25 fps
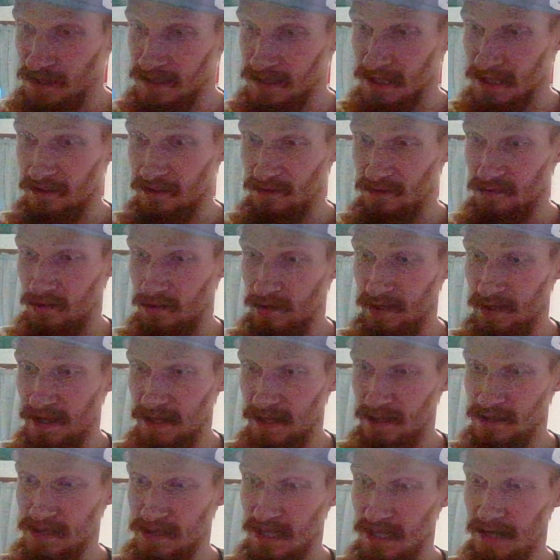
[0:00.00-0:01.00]
out of 38
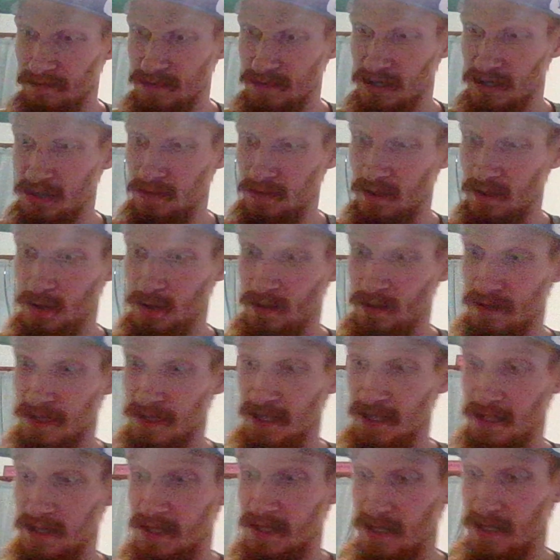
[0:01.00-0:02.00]
attempts,
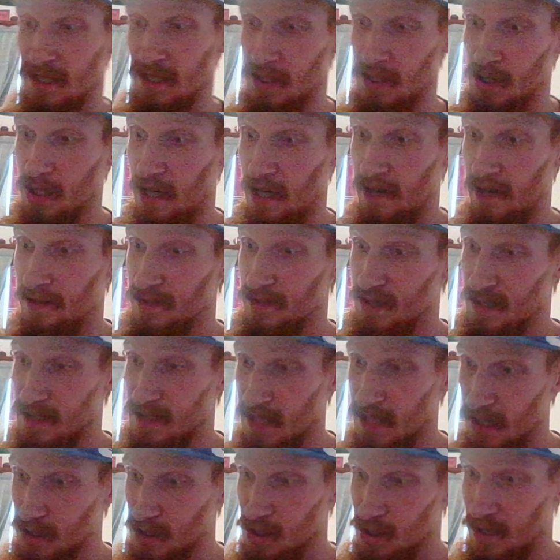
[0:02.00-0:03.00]
266 yards, a
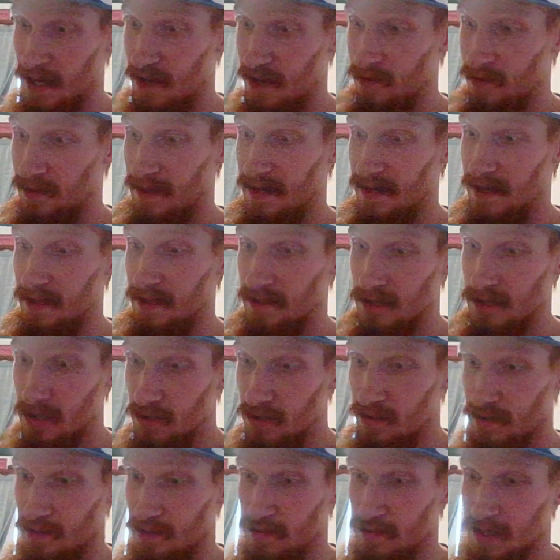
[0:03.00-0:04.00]
touchdown, and 2
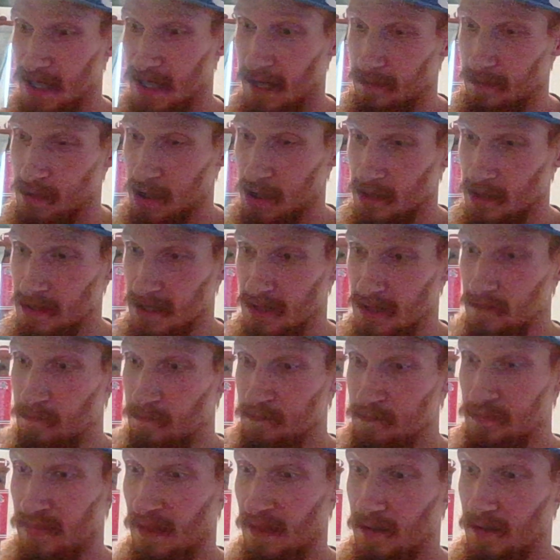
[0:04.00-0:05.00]
interceptions.
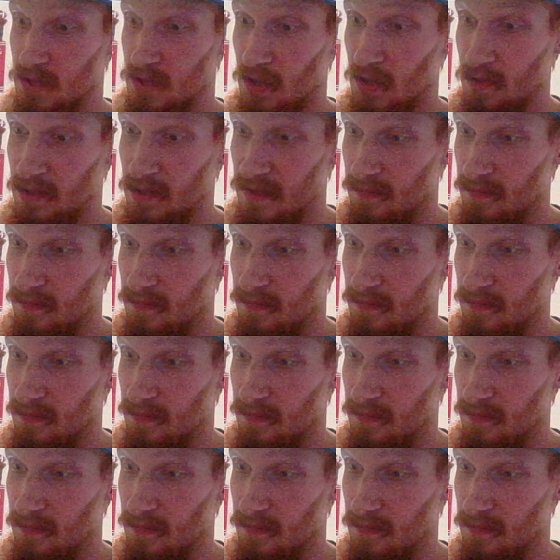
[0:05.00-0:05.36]
Tony